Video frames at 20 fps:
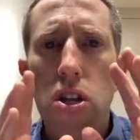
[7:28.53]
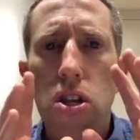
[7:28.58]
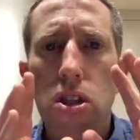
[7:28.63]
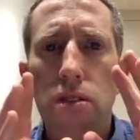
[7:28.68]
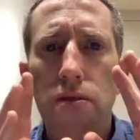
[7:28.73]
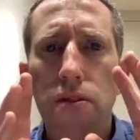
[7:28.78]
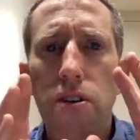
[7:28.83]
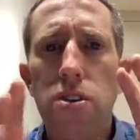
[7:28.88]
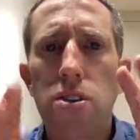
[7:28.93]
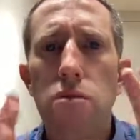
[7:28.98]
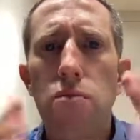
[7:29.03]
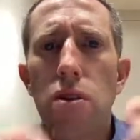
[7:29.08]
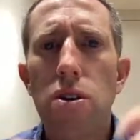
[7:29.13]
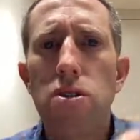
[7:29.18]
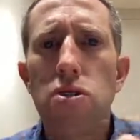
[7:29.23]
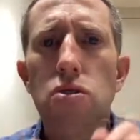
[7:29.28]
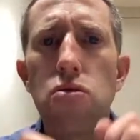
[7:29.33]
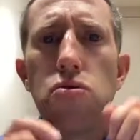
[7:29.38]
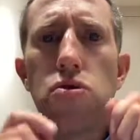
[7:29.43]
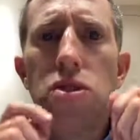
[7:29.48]
The vision
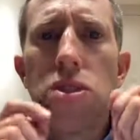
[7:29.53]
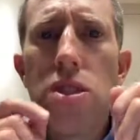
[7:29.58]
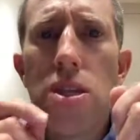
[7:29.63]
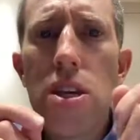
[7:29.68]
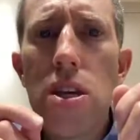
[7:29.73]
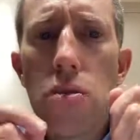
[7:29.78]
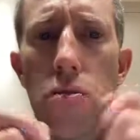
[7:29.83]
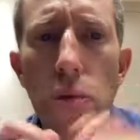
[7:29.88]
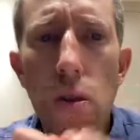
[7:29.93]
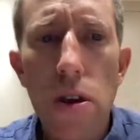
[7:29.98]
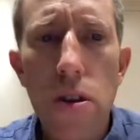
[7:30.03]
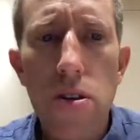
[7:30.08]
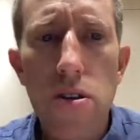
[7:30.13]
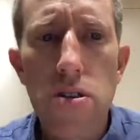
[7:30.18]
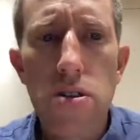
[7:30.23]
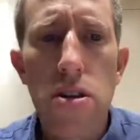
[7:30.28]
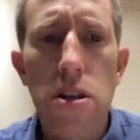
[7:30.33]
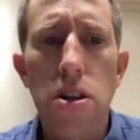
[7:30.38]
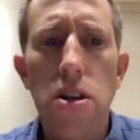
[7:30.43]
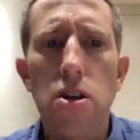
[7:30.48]
was to see
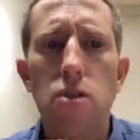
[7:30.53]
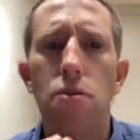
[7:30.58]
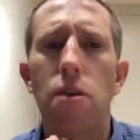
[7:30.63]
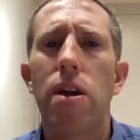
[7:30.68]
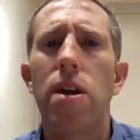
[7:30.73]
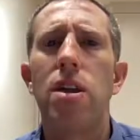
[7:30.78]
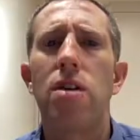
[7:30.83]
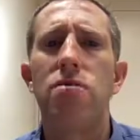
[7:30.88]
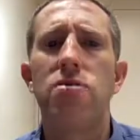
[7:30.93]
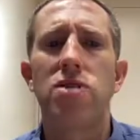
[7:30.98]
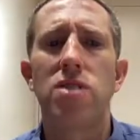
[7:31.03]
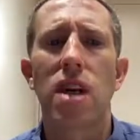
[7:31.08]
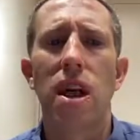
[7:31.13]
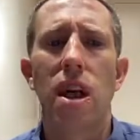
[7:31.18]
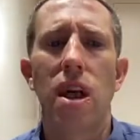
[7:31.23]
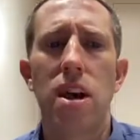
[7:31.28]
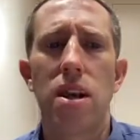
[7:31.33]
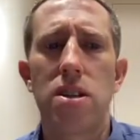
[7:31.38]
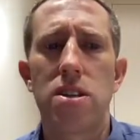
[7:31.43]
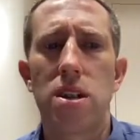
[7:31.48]
world in a grain of
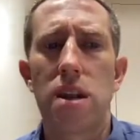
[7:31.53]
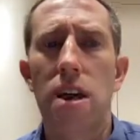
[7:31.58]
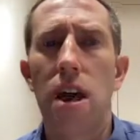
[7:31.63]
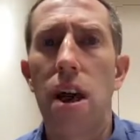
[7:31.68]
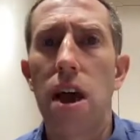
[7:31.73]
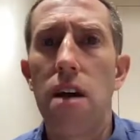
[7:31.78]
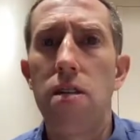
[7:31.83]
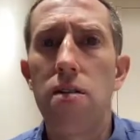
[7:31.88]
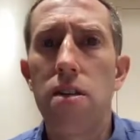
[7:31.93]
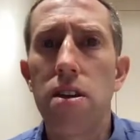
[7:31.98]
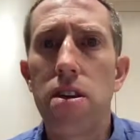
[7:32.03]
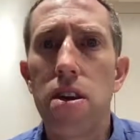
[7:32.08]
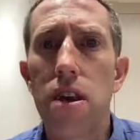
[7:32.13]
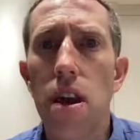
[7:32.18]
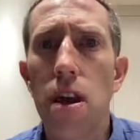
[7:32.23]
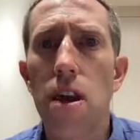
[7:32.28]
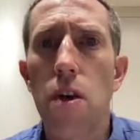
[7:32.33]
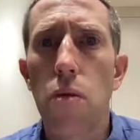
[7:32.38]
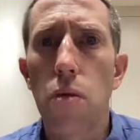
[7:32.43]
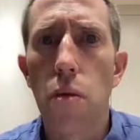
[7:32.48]
sand and heaven
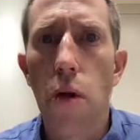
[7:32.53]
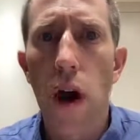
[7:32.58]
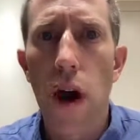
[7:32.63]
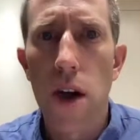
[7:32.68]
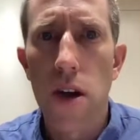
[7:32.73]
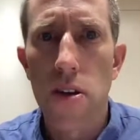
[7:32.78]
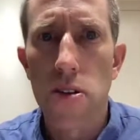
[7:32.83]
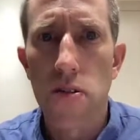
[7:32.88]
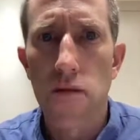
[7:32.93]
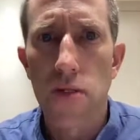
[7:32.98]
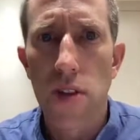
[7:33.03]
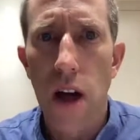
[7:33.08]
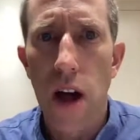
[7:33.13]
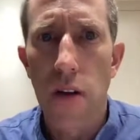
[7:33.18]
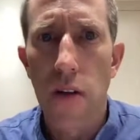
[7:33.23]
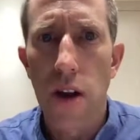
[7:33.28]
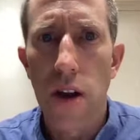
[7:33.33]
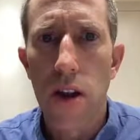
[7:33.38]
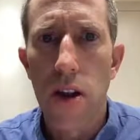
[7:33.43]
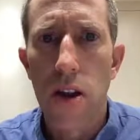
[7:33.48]
in a wild
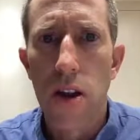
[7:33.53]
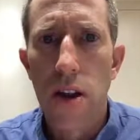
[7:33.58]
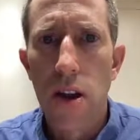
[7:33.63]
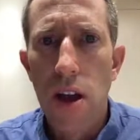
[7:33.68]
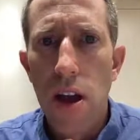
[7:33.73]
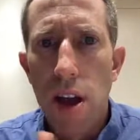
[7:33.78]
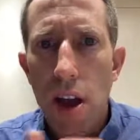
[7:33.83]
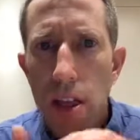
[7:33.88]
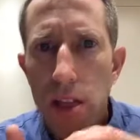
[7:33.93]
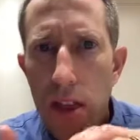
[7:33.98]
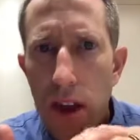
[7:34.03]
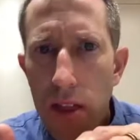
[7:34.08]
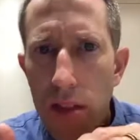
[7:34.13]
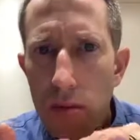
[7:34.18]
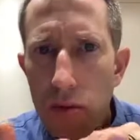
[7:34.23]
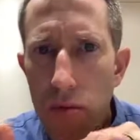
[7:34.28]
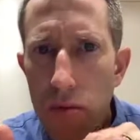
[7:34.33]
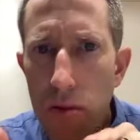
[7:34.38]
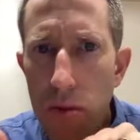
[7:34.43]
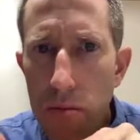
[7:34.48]
flower, that
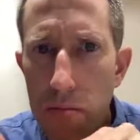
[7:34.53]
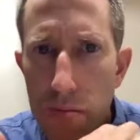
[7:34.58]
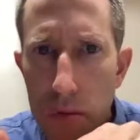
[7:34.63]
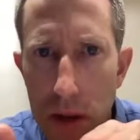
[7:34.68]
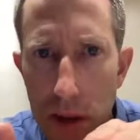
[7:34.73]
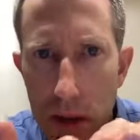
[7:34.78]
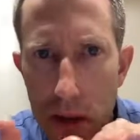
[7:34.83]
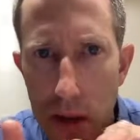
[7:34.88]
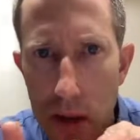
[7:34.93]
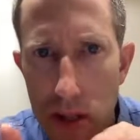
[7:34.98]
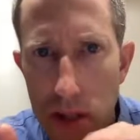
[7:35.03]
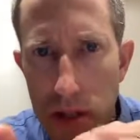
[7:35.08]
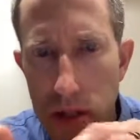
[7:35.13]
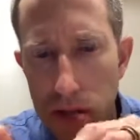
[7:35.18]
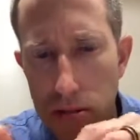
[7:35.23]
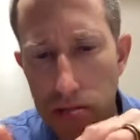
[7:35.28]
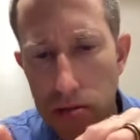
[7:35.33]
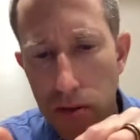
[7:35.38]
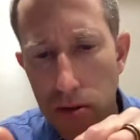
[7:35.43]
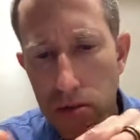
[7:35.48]
through the
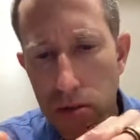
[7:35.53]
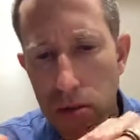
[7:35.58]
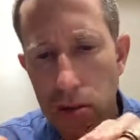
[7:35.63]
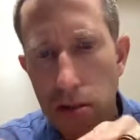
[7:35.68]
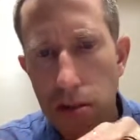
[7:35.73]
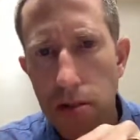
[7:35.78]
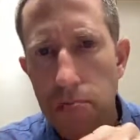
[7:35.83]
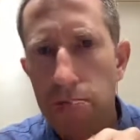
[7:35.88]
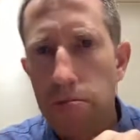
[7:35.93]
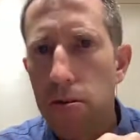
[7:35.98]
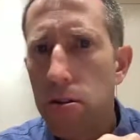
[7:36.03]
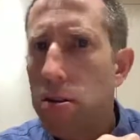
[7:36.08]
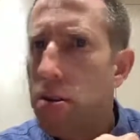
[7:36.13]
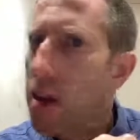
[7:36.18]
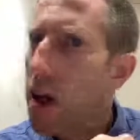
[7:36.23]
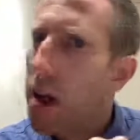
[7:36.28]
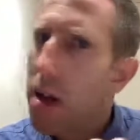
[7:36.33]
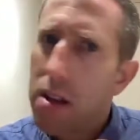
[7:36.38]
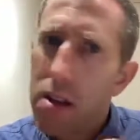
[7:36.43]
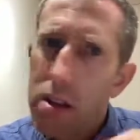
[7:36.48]
meanest, most
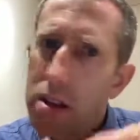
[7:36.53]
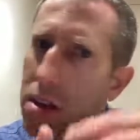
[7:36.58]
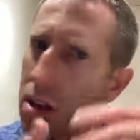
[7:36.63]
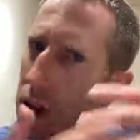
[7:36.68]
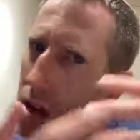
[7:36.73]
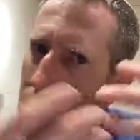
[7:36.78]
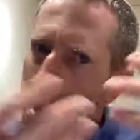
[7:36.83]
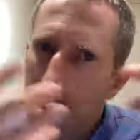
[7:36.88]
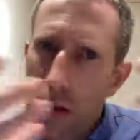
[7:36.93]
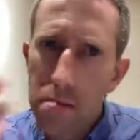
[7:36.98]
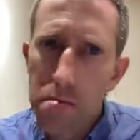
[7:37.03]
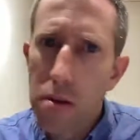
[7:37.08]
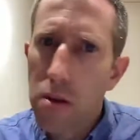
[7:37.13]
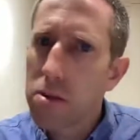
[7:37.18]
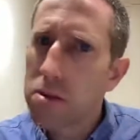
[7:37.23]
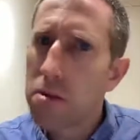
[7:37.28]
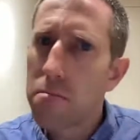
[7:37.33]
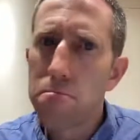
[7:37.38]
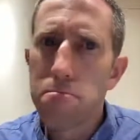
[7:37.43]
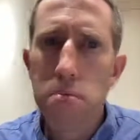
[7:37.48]
simple, and
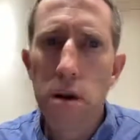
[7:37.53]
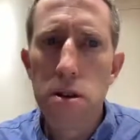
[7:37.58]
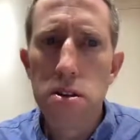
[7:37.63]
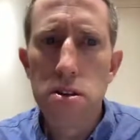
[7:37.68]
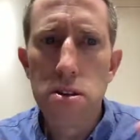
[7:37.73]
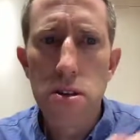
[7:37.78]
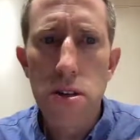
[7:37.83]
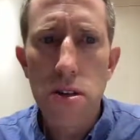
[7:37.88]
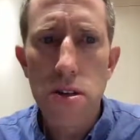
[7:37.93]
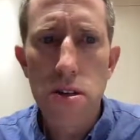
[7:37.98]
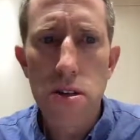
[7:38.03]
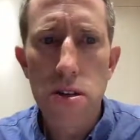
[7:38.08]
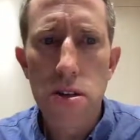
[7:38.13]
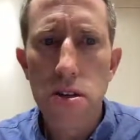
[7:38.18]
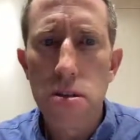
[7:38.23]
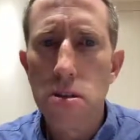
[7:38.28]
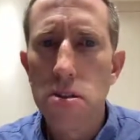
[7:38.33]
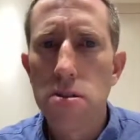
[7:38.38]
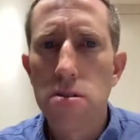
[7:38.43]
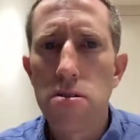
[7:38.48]
most abundant
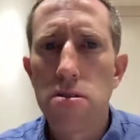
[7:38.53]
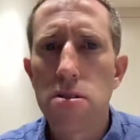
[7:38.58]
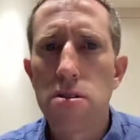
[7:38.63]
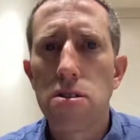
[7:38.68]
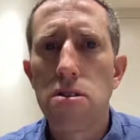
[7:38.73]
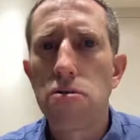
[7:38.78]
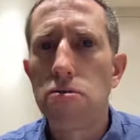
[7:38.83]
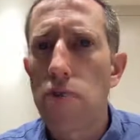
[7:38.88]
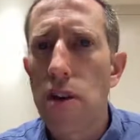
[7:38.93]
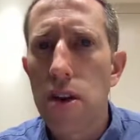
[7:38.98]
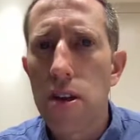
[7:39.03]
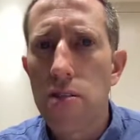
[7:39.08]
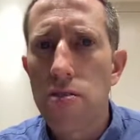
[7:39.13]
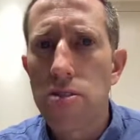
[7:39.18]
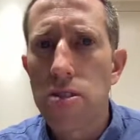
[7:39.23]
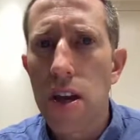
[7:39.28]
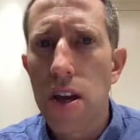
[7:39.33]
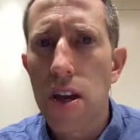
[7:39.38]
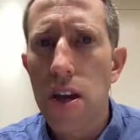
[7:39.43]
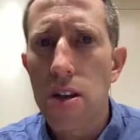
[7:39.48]
grain of
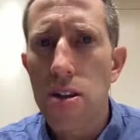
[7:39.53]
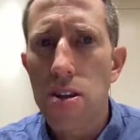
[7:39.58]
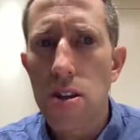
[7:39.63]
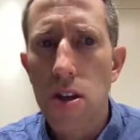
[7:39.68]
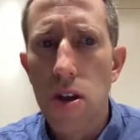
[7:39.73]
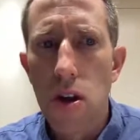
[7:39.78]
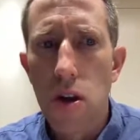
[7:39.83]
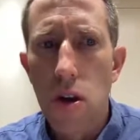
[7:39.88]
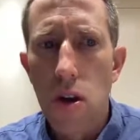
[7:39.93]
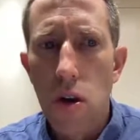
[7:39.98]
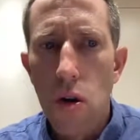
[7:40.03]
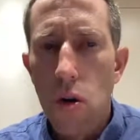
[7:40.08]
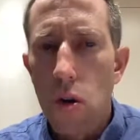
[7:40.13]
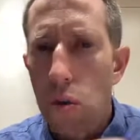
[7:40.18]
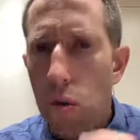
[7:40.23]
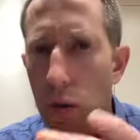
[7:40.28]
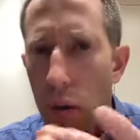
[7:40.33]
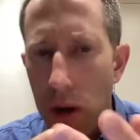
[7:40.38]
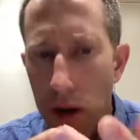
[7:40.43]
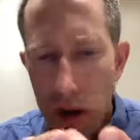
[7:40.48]
sand,
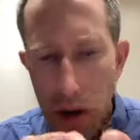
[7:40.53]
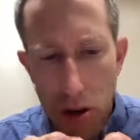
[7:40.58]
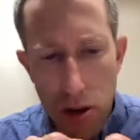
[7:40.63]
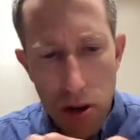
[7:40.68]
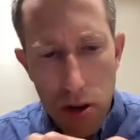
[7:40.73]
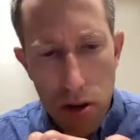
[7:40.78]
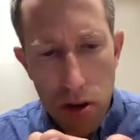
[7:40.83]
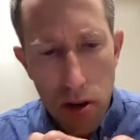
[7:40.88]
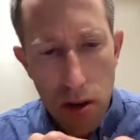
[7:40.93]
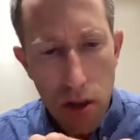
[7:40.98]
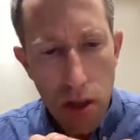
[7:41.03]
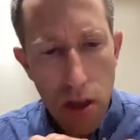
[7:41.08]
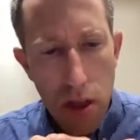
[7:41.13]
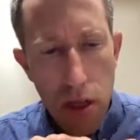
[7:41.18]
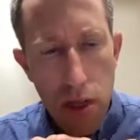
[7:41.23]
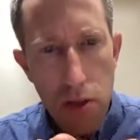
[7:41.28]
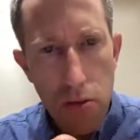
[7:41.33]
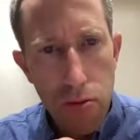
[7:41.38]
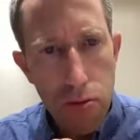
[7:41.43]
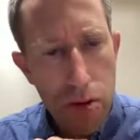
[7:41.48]
one could,
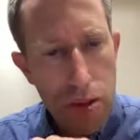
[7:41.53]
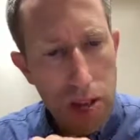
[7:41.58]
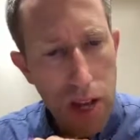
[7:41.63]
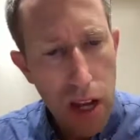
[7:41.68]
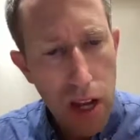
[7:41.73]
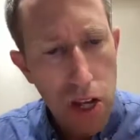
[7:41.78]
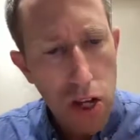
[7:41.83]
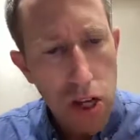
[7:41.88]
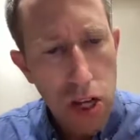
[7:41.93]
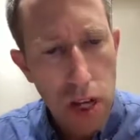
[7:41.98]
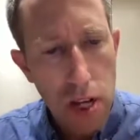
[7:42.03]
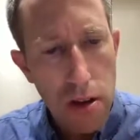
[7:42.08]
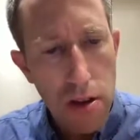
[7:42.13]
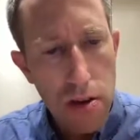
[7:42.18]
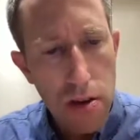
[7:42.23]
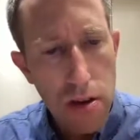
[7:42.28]
through attention,